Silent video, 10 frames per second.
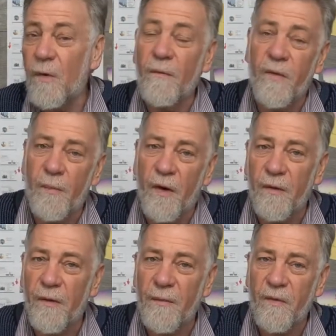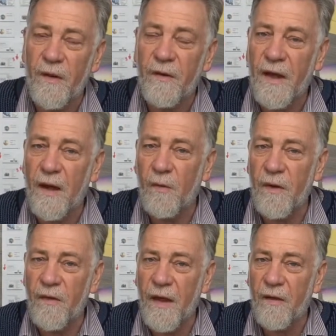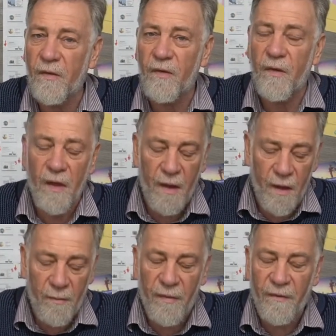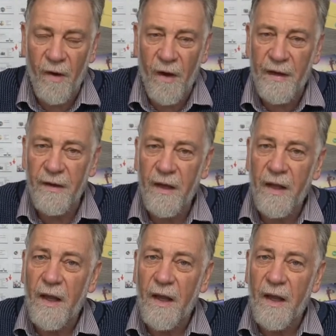of the programs that Cowboys House provide.